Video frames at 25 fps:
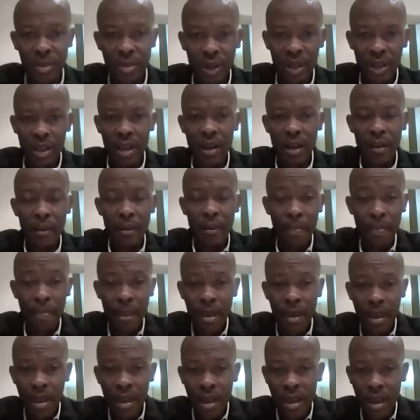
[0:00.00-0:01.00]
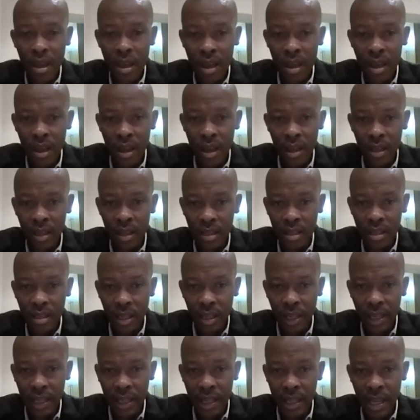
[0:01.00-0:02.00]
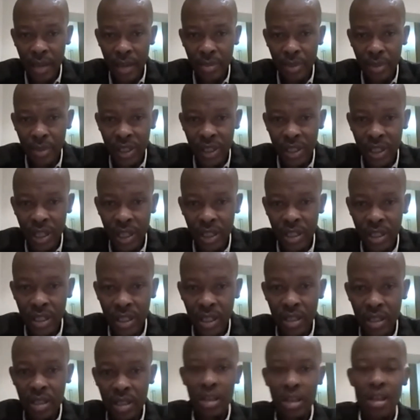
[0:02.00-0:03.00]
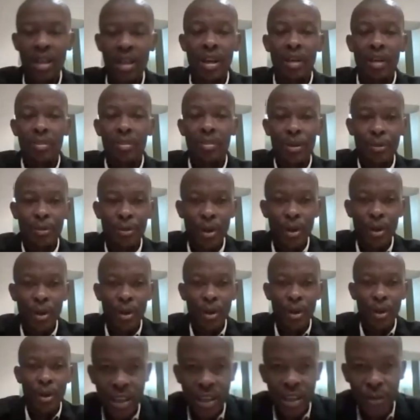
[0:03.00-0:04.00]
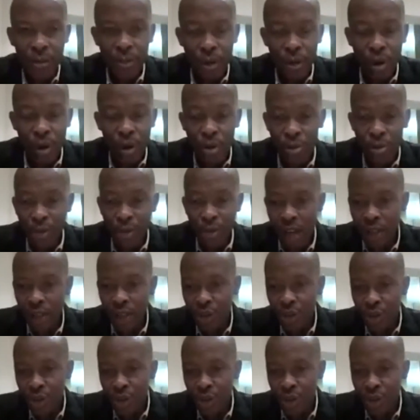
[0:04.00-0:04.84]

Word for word: prayer. Uh, it's greatly appreciated. Before I give over